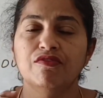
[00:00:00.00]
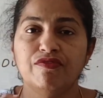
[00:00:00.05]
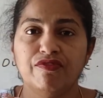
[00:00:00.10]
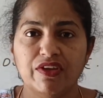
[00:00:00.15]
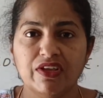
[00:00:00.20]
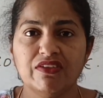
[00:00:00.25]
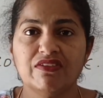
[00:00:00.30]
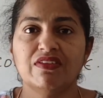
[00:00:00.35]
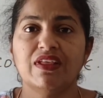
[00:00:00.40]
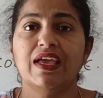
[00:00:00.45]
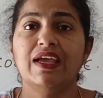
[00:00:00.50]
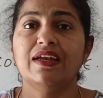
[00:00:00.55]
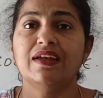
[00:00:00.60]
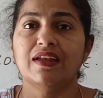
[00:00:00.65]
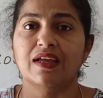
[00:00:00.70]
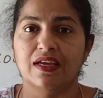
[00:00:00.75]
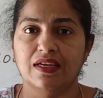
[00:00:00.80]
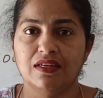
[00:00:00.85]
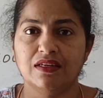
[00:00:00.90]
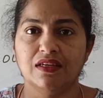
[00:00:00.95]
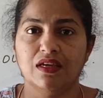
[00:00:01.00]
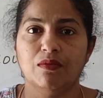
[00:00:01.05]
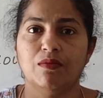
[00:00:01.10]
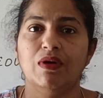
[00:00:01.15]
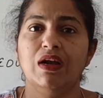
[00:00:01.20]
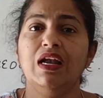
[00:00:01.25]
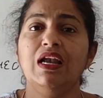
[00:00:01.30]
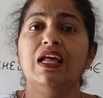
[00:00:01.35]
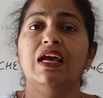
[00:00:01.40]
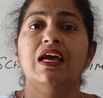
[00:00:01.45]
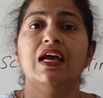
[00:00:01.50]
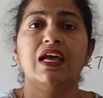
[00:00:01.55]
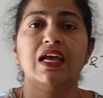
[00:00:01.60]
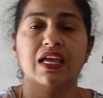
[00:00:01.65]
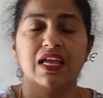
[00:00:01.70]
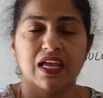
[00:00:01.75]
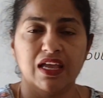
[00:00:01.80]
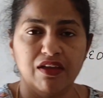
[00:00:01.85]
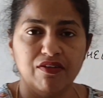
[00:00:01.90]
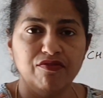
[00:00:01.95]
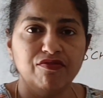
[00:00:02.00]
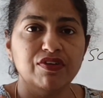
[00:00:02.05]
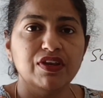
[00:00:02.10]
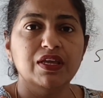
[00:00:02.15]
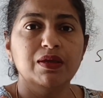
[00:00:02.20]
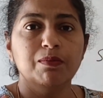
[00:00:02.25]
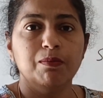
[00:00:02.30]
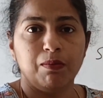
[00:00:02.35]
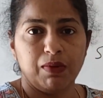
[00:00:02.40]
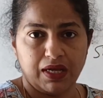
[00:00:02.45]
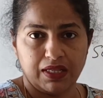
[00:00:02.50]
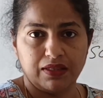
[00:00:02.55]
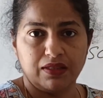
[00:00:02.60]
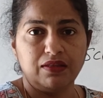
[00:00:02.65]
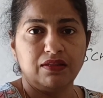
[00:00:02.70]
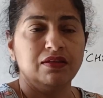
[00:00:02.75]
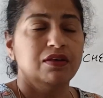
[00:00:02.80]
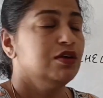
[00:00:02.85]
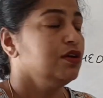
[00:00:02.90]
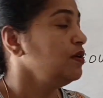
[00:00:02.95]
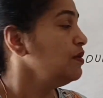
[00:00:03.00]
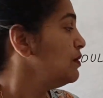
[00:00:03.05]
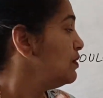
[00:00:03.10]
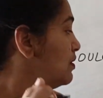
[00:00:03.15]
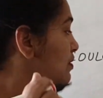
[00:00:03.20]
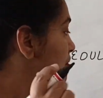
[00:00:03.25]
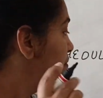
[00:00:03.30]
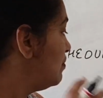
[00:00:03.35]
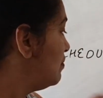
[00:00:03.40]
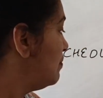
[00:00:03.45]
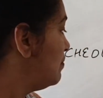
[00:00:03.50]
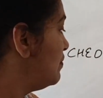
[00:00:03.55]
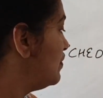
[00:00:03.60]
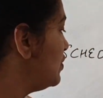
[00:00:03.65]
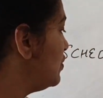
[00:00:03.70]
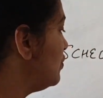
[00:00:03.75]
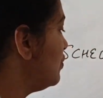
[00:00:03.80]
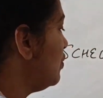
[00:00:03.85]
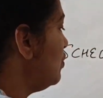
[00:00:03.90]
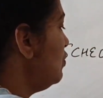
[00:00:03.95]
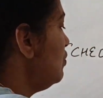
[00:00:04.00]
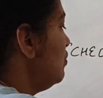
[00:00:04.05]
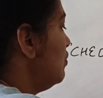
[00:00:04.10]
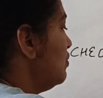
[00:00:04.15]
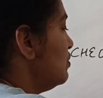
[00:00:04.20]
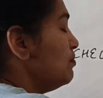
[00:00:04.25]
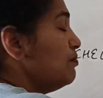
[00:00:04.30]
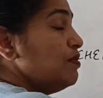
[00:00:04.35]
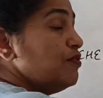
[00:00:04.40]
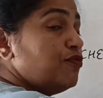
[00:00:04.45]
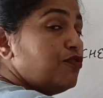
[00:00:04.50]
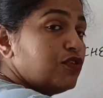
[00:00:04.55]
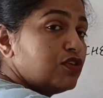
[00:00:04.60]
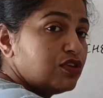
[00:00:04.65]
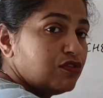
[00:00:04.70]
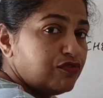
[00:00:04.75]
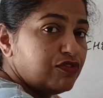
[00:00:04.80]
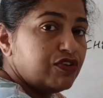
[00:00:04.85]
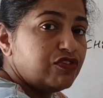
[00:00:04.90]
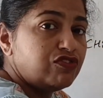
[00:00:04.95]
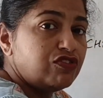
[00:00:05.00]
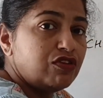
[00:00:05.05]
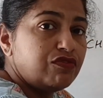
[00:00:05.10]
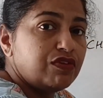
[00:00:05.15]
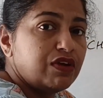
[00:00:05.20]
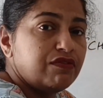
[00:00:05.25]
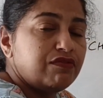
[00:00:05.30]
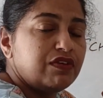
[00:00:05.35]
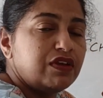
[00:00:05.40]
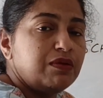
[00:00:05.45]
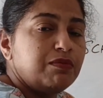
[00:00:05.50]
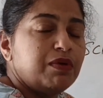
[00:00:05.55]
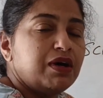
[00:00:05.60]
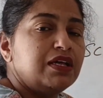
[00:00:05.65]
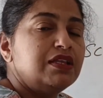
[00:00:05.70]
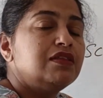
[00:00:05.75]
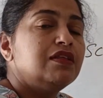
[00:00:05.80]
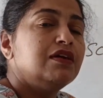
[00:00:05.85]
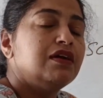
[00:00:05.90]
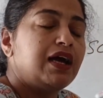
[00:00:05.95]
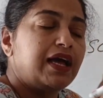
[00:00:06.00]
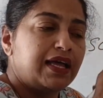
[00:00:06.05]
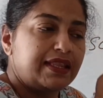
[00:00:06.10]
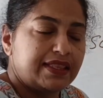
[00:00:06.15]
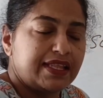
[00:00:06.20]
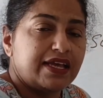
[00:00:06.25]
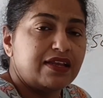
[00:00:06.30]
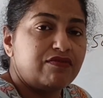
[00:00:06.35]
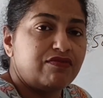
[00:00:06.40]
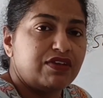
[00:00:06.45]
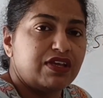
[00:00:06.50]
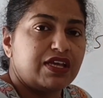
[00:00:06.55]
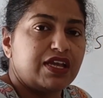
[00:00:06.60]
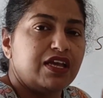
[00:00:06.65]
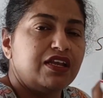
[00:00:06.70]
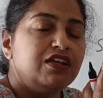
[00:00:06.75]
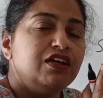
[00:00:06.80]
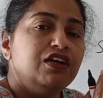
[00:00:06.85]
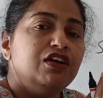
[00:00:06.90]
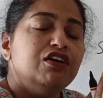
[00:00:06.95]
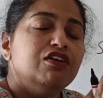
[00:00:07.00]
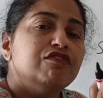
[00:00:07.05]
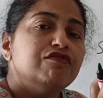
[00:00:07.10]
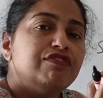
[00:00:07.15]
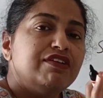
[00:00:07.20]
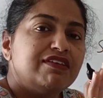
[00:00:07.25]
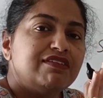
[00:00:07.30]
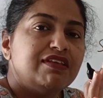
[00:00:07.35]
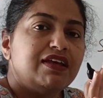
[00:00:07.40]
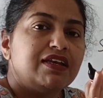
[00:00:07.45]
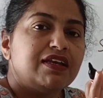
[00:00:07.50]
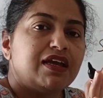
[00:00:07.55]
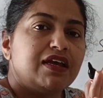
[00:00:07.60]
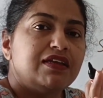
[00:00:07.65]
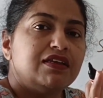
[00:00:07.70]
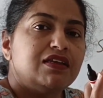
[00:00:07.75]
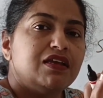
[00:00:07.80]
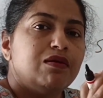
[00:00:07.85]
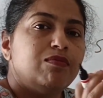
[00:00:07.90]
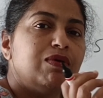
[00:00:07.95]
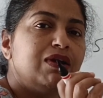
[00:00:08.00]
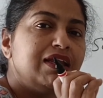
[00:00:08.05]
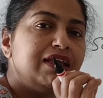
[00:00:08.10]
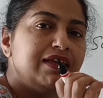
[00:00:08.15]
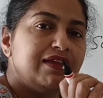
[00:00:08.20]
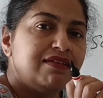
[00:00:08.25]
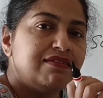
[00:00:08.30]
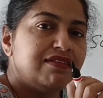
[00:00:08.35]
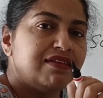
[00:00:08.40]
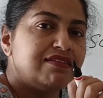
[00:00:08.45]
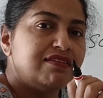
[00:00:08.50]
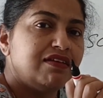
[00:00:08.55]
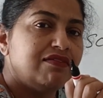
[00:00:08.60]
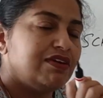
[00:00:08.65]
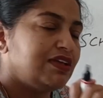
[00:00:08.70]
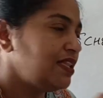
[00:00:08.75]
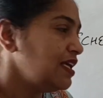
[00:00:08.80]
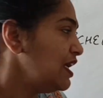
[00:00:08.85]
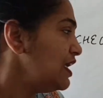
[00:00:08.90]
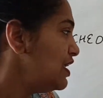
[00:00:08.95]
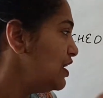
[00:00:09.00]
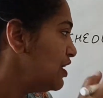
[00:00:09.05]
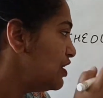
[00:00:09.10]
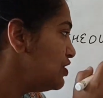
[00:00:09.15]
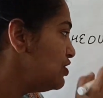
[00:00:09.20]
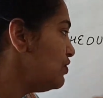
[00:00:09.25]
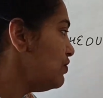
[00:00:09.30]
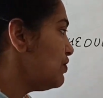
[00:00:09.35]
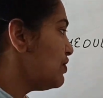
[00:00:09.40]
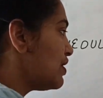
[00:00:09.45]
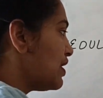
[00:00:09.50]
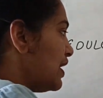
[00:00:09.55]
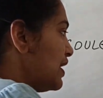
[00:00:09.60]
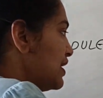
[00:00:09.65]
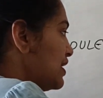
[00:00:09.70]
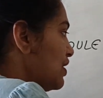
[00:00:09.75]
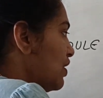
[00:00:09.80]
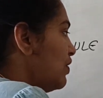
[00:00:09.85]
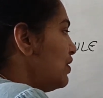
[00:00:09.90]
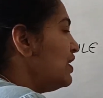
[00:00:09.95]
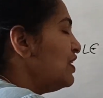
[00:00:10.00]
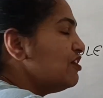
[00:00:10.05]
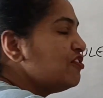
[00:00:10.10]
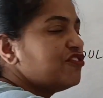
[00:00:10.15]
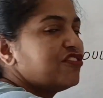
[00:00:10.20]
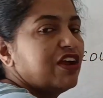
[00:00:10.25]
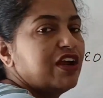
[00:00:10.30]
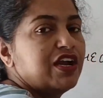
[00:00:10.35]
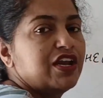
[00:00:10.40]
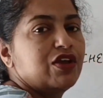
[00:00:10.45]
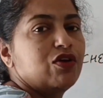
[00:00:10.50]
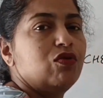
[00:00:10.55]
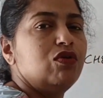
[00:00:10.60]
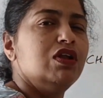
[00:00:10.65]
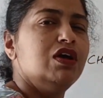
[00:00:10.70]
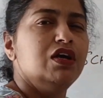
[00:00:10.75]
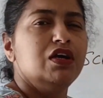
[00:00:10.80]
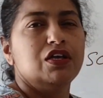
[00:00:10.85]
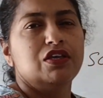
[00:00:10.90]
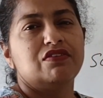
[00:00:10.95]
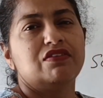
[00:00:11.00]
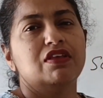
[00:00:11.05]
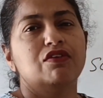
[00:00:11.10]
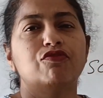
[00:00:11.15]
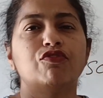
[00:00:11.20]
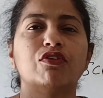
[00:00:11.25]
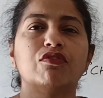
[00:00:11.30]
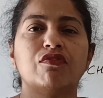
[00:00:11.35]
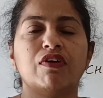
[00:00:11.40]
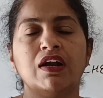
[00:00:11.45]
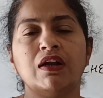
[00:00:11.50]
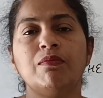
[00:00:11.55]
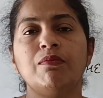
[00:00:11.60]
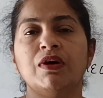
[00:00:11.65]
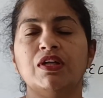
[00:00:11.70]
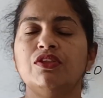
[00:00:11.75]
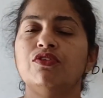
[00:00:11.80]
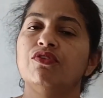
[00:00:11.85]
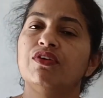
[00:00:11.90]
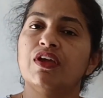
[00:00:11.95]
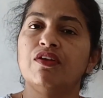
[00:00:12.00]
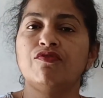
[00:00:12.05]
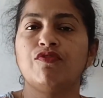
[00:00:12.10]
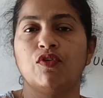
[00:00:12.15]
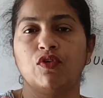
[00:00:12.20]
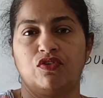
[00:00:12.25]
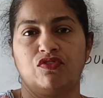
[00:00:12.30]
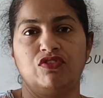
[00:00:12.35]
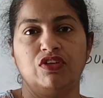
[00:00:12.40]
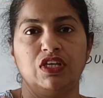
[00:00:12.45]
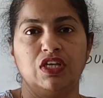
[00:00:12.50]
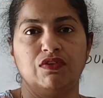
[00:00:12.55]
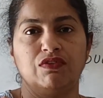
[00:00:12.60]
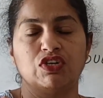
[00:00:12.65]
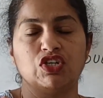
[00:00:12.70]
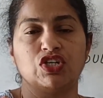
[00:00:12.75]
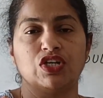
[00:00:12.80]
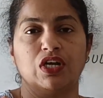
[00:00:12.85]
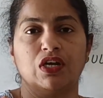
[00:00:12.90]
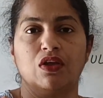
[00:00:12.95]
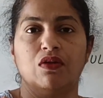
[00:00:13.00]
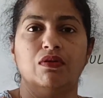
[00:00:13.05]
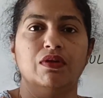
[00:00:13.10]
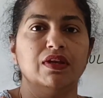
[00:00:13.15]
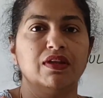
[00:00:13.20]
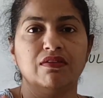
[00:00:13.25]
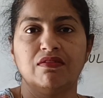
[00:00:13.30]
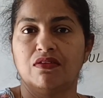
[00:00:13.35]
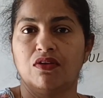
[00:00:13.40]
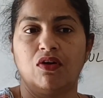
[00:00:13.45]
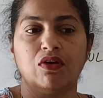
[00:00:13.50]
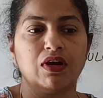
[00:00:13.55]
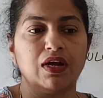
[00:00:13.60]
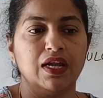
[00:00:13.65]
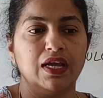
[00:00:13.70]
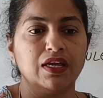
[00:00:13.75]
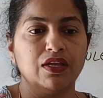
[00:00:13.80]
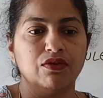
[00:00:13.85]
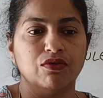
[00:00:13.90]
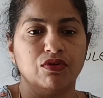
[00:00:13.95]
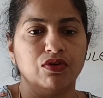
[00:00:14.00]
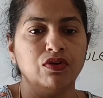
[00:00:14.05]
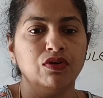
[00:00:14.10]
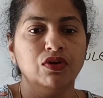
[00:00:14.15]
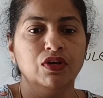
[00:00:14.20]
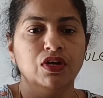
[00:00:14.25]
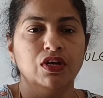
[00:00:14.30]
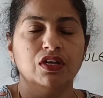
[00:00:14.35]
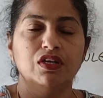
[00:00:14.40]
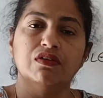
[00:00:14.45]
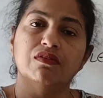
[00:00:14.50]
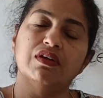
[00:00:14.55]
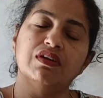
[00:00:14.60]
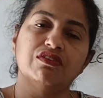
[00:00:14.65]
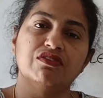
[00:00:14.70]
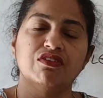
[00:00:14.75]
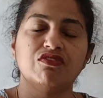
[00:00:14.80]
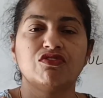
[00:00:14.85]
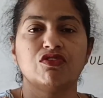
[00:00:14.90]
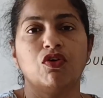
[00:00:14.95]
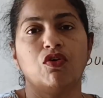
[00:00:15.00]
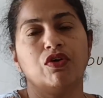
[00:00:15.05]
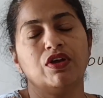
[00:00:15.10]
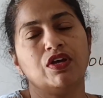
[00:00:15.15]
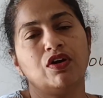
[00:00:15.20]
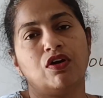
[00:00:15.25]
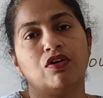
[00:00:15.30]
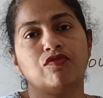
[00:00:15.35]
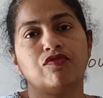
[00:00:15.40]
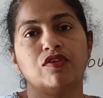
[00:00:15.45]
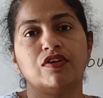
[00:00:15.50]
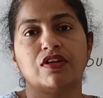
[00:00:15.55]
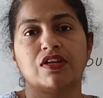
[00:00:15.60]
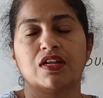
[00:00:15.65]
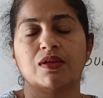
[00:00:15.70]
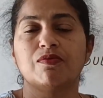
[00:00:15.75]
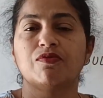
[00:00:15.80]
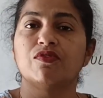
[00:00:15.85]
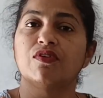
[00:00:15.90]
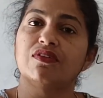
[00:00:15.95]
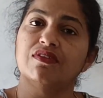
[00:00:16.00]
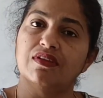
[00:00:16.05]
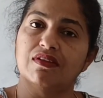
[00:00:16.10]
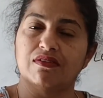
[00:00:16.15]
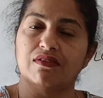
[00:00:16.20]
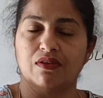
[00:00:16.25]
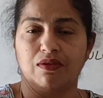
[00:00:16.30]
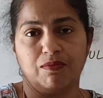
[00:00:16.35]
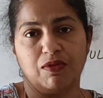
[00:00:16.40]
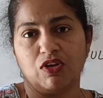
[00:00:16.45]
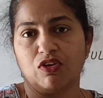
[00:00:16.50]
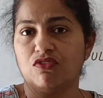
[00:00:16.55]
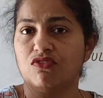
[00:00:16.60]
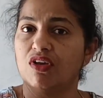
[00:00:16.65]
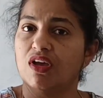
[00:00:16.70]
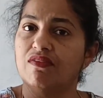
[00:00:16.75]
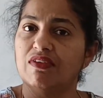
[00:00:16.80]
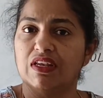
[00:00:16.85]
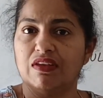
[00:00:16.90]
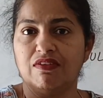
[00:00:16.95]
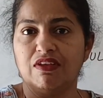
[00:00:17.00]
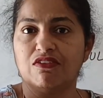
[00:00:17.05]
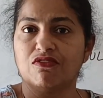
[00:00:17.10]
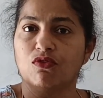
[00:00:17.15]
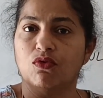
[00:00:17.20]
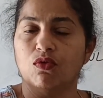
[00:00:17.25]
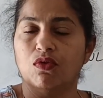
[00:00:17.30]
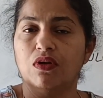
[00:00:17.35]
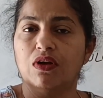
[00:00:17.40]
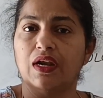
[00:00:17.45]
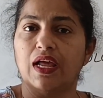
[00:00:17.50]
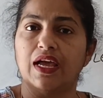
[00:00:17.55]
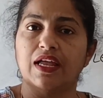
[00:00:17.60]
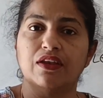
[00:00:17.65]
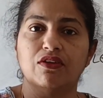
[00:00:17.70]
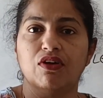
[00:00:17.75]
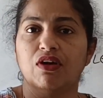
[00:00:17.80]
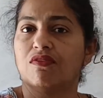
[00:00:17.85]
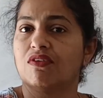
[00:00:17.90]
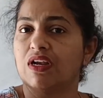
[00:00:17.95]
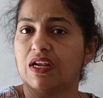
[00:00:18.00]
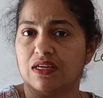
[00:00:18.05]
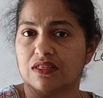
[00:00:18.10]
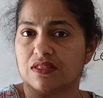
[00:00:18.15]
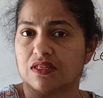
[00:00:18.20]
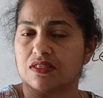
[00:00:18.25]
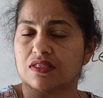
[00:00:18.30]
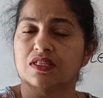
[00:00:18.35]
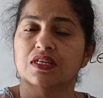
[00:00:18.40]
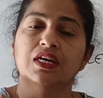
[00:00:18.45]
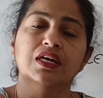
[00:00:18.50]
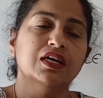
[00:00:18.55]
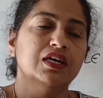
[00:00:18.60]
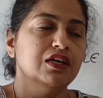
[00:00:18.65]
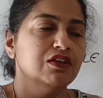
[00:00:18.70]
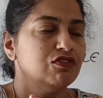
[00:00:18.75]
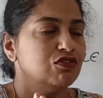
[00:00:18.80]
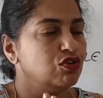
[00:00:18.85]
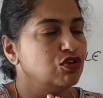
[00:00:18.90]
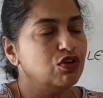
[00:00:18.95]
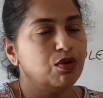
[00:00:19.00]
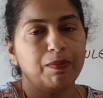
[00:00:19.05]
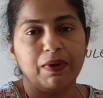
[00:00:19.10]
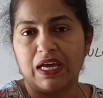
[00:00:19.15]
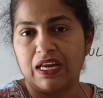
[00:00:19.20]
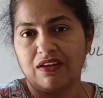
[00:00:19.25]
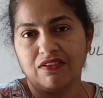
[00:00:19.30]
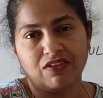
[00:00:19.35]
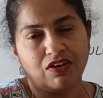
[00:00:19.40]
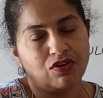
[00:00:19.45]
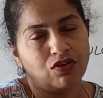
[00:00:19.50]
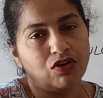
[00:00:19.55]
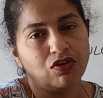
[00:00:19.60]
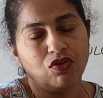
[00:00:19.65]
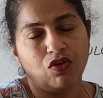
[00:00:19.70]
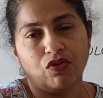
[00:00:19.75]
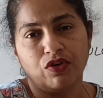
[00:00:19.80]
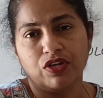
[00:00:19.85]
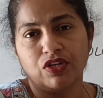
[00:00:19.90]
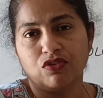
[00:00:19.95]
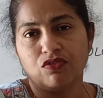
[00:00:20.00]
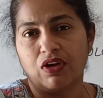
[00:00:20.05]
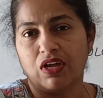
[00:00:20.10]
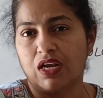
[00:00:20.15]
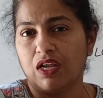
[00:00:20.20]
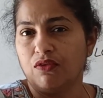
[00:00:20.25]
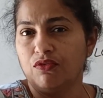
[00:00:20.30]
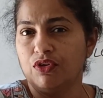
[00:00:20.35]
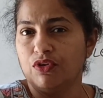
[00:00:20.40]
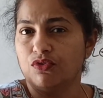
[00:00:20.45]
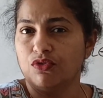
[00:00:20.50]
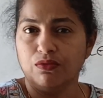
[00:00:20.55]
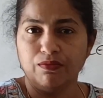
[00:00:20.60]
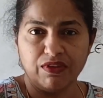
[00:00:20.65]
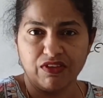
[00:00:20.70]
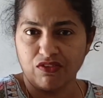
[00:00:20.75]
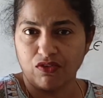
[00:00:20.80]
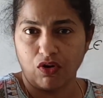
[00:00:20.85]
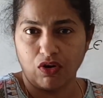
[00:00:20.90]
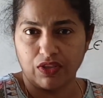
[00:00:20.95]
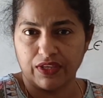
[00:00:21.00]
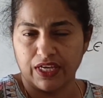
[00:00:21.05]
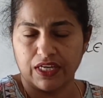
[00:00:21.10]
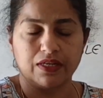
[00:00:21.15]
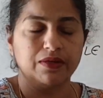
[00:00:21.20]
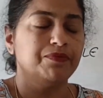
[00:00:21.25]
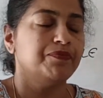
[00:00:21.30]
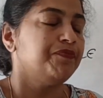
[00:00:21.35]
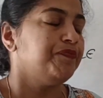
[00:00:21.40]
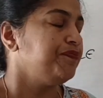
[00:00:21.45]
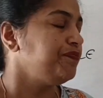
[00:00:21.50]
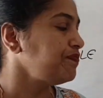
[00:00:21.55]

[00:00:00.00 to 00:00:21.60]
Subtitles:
Fix a timetable every month. You know, before the first of every month, that weekend, fix a timetable in such a way that you write down a schedule. See, for 1 month, you can foresee your schedule. It is not like, you know, you are just going out for trips, or just because you have anyway school and you have classes. So your parents are not going to allow you to miss all that.